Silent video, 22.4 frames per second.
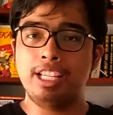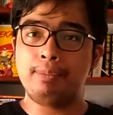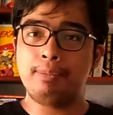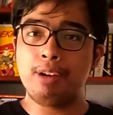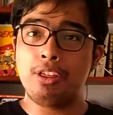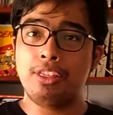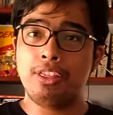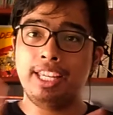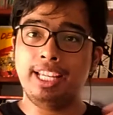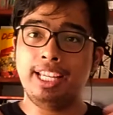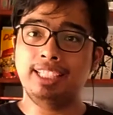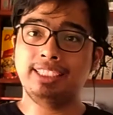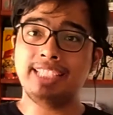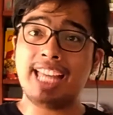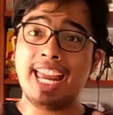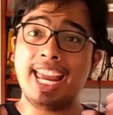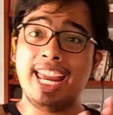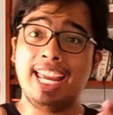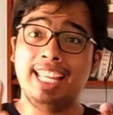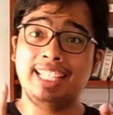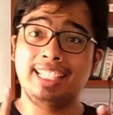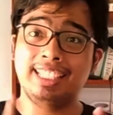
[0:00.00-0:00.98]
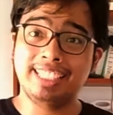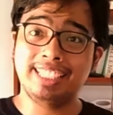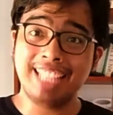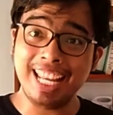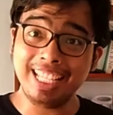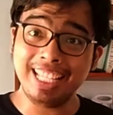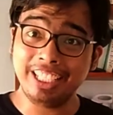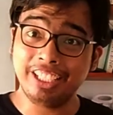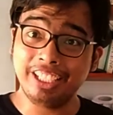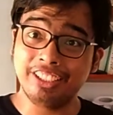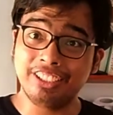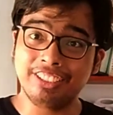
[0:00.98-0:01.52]
About Things, and
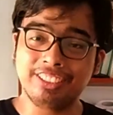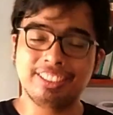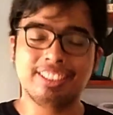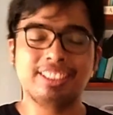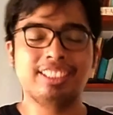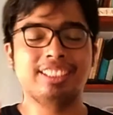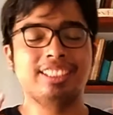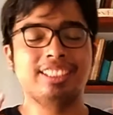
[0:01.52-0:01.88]
10 Years.